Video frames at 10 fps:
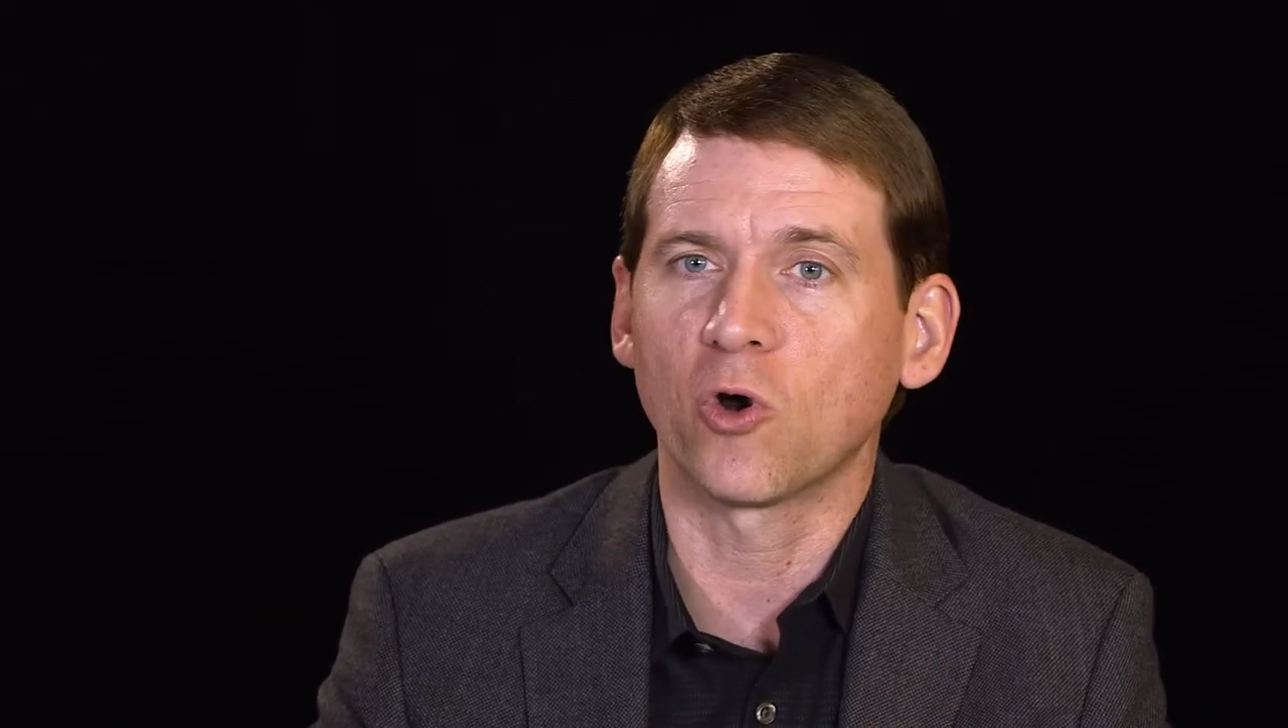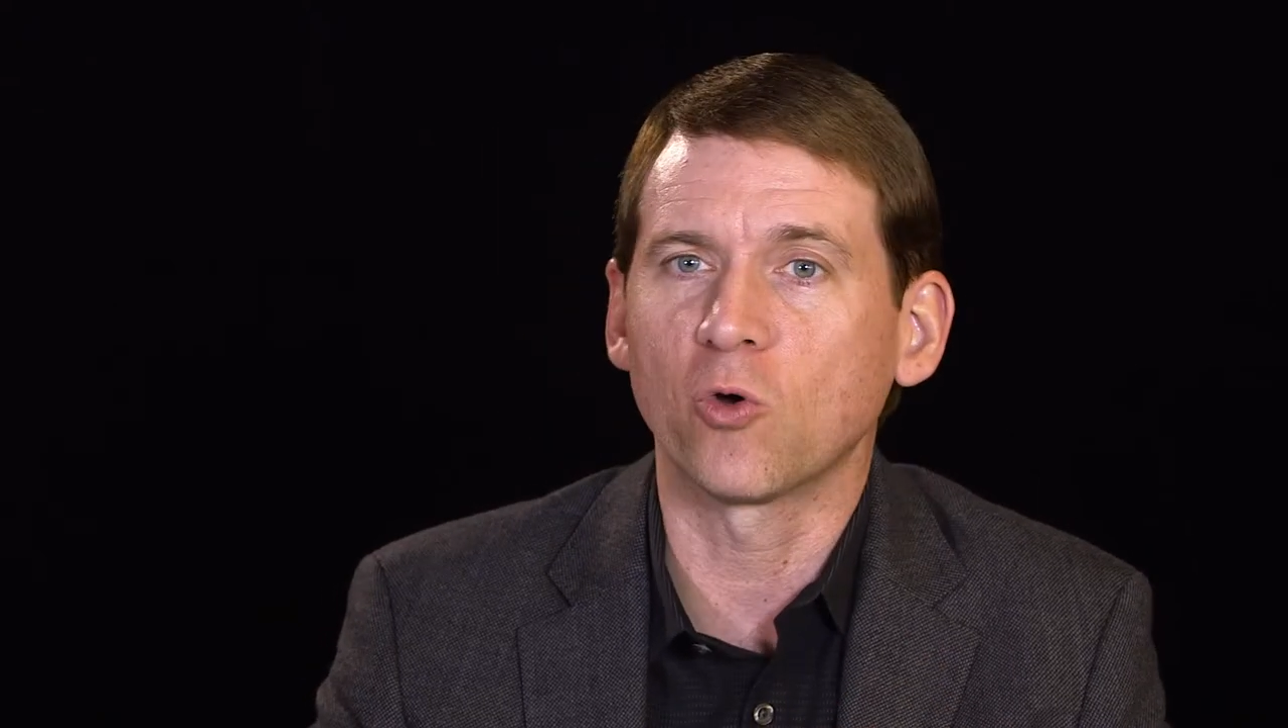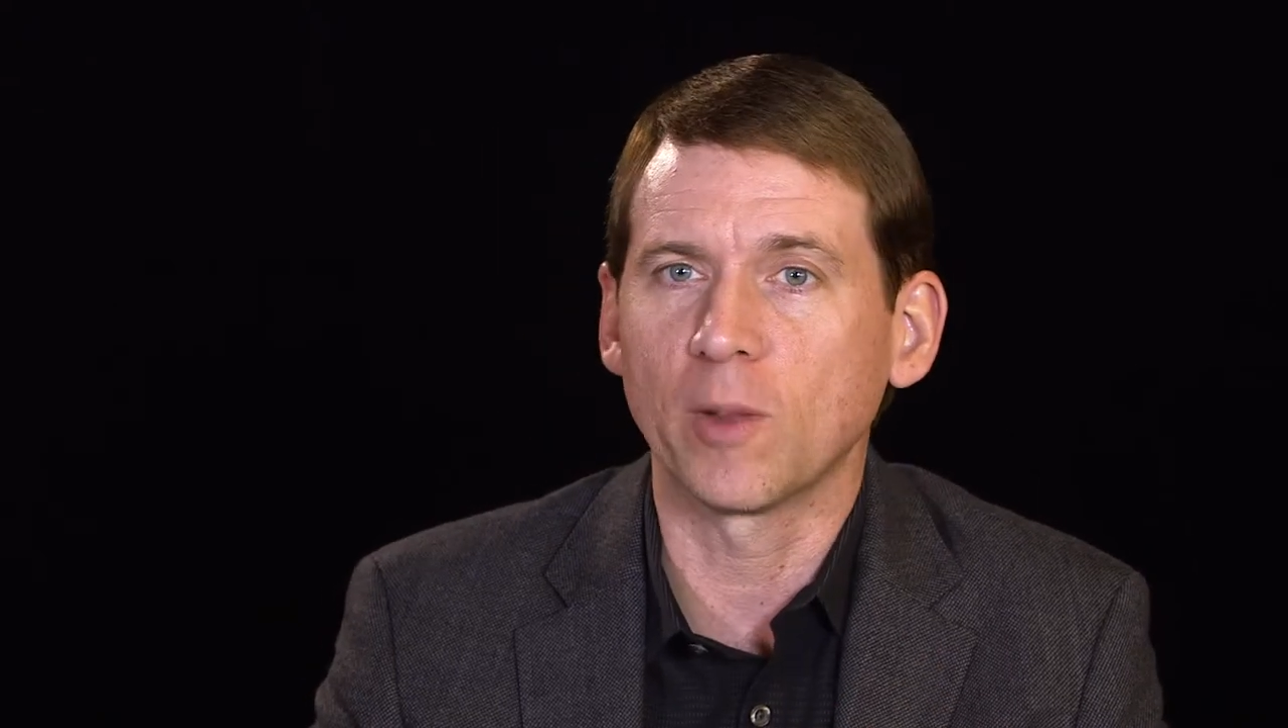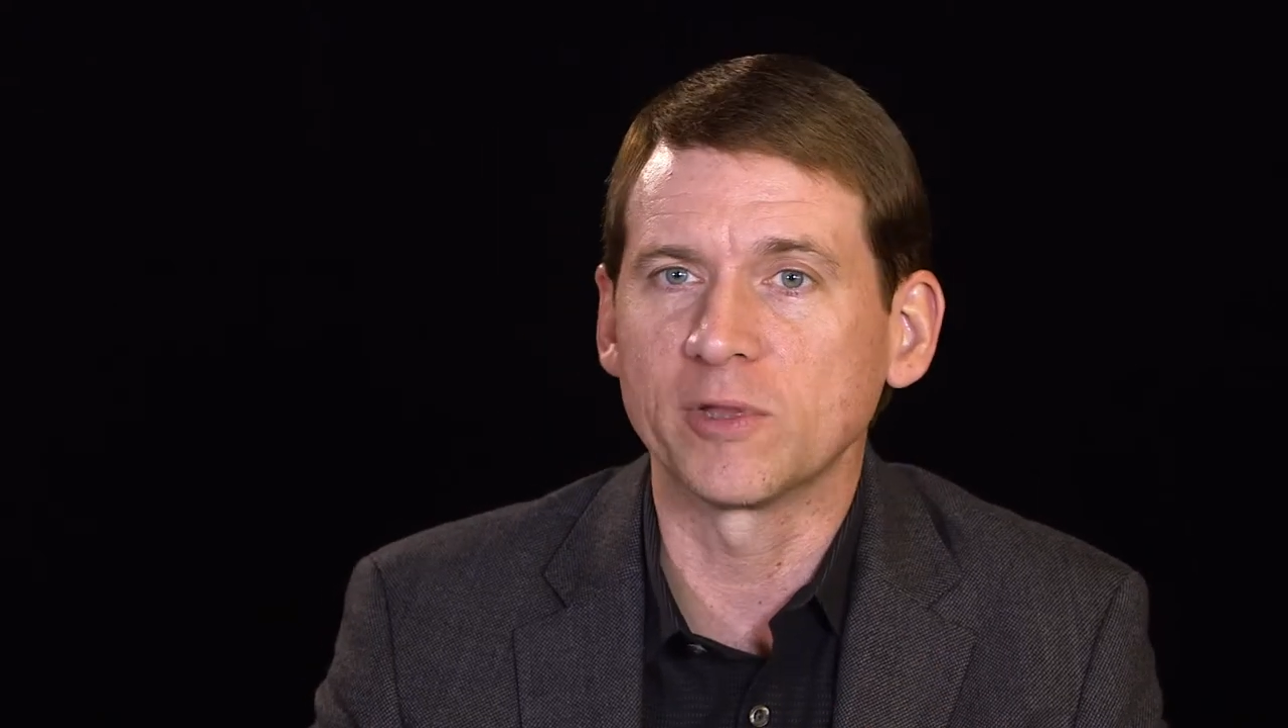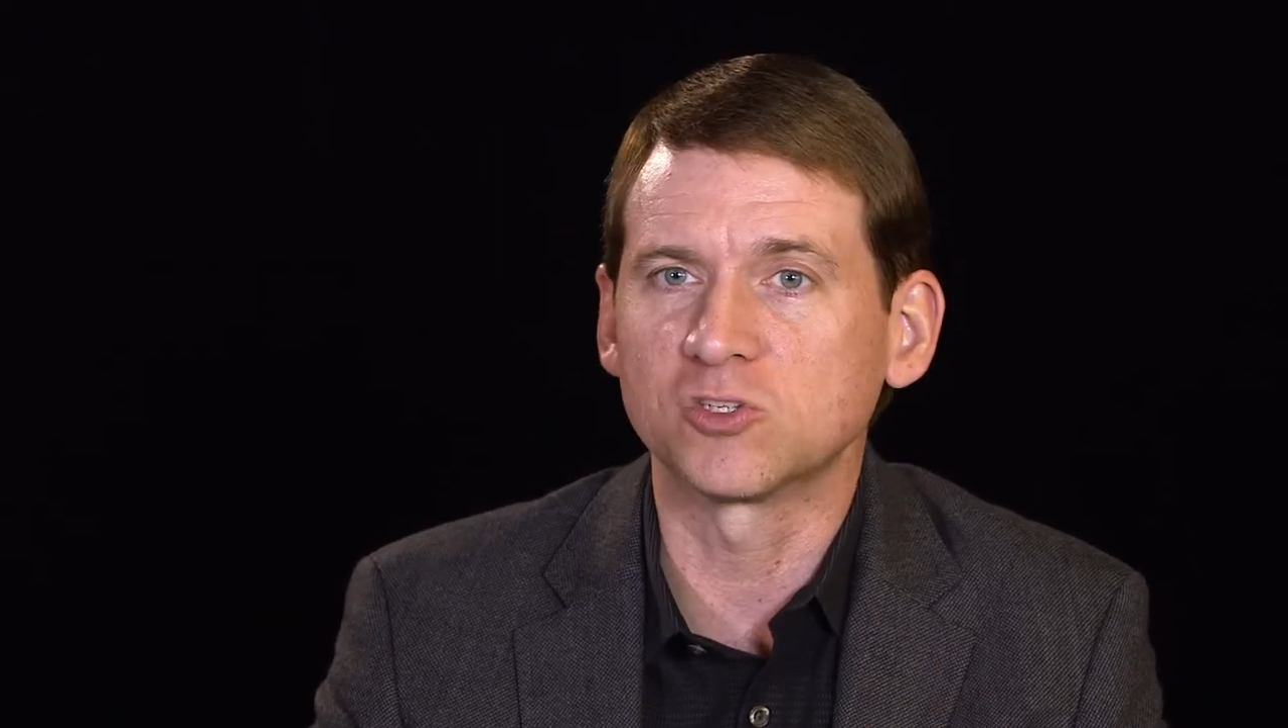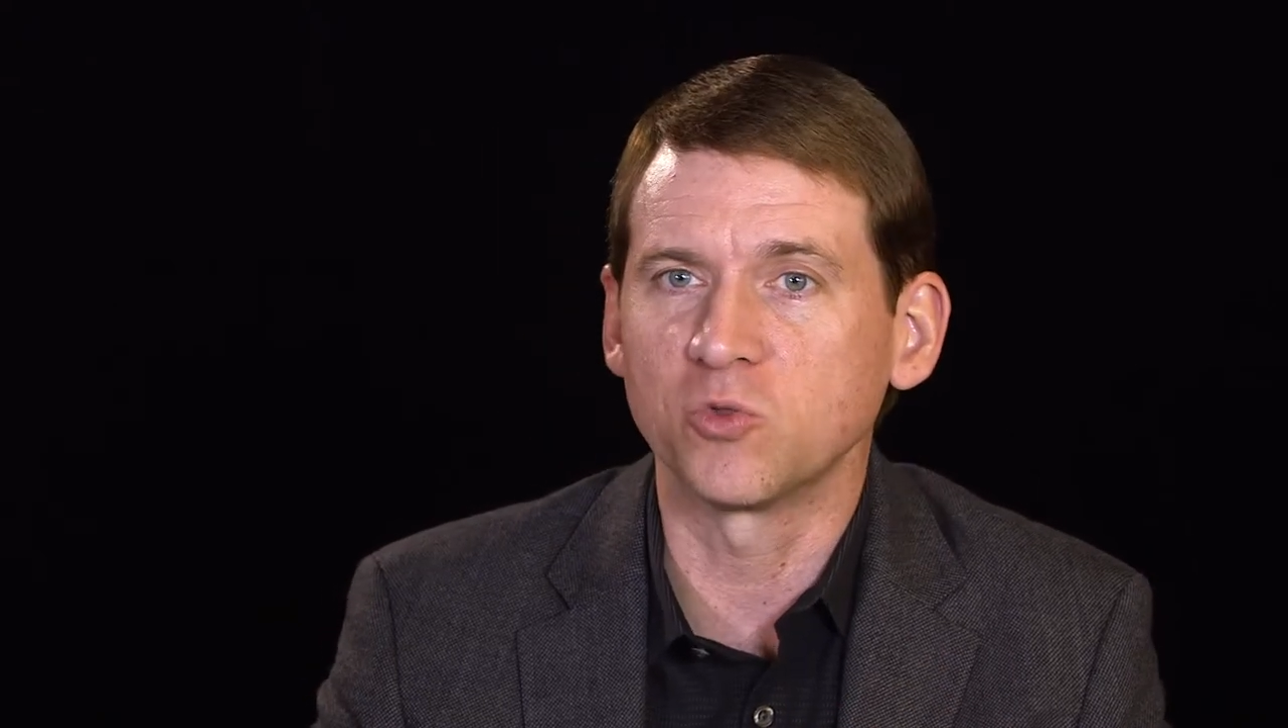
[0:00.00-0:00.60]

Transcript: programming